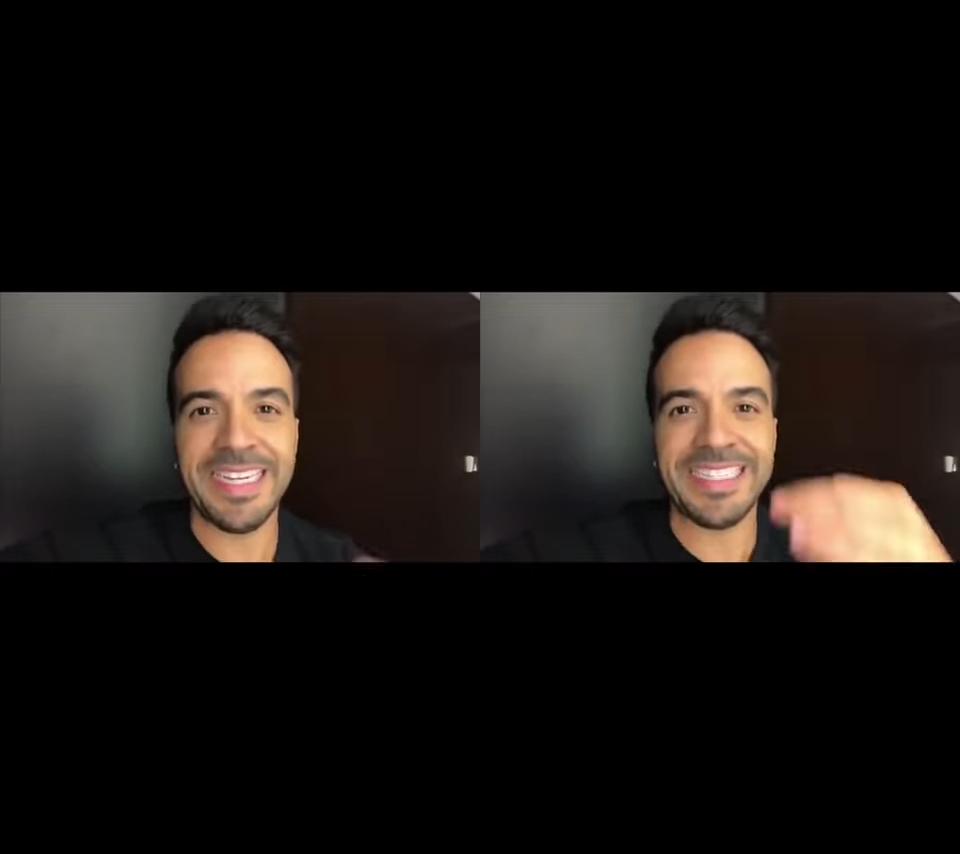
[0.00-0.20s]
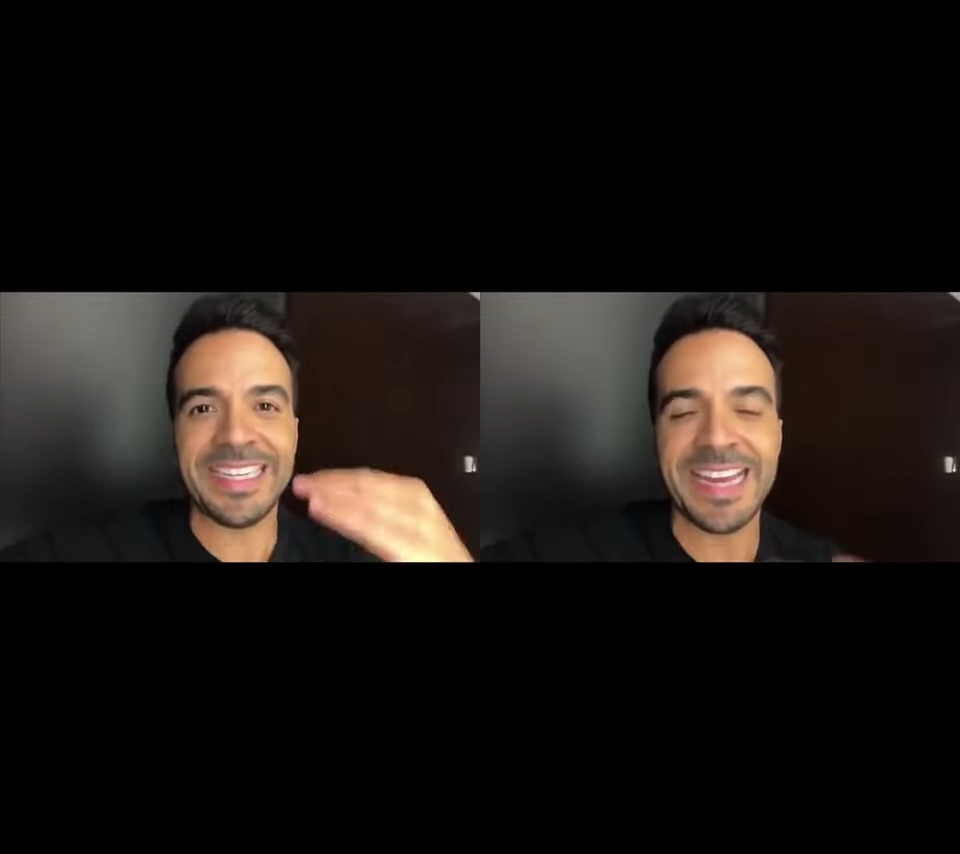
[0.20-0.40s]

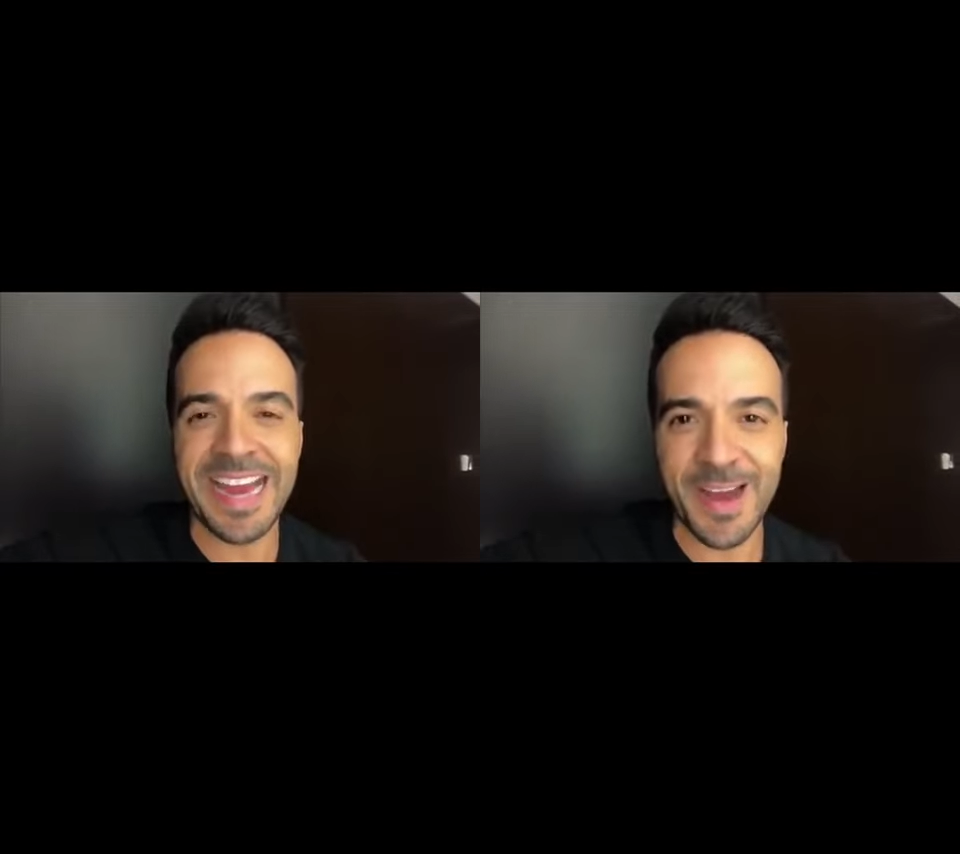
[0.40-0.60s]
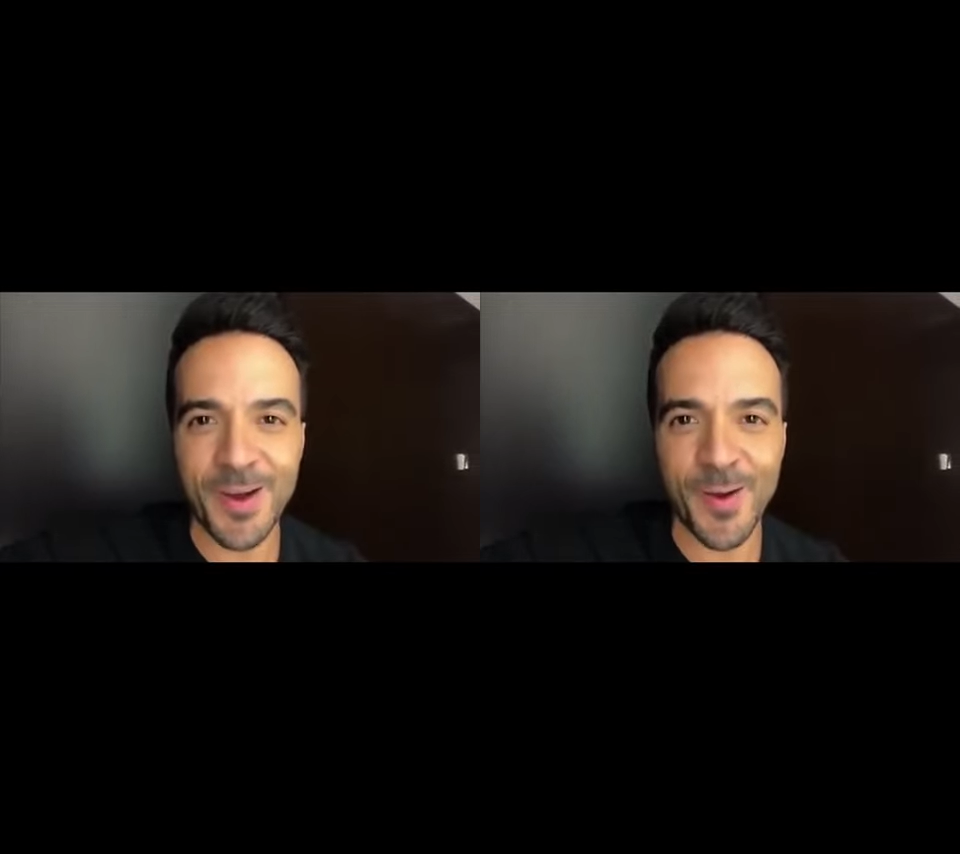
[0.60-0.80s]
is
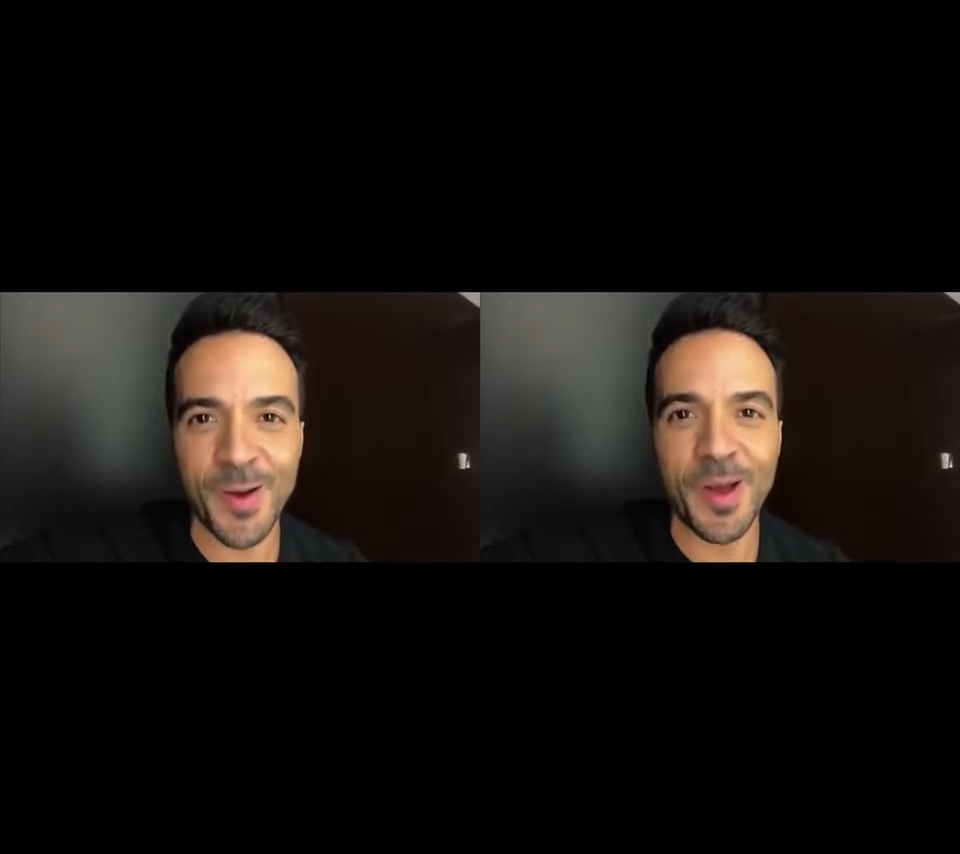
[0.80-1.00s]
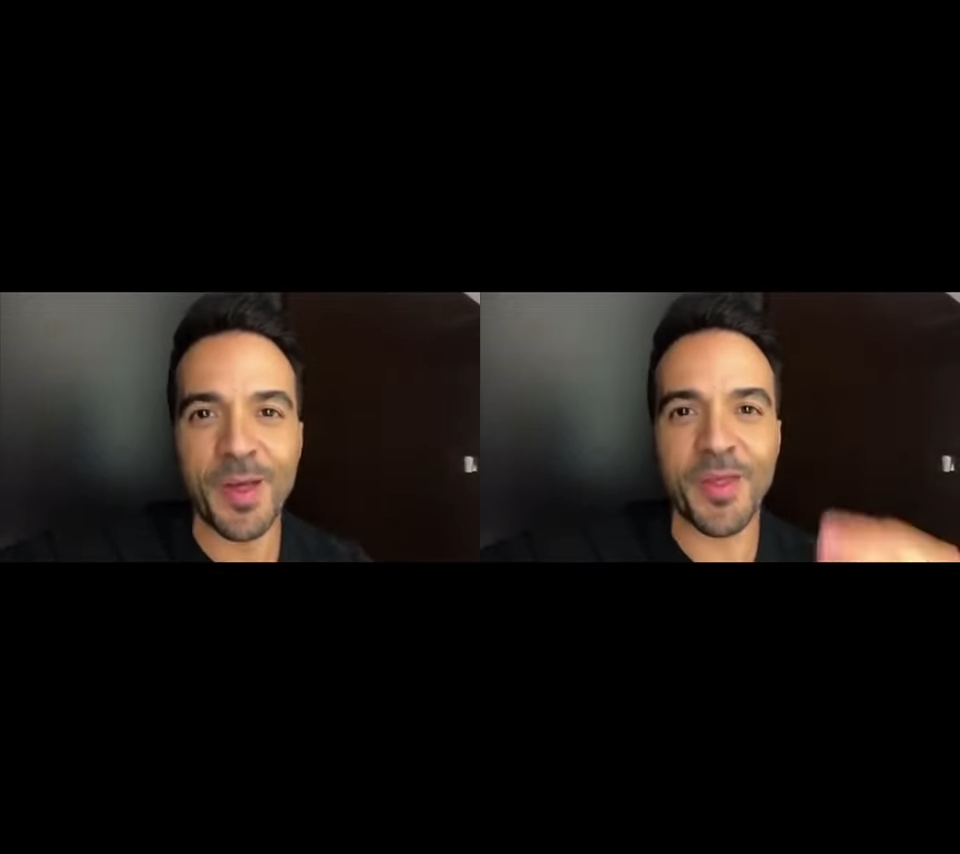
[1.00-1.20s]
now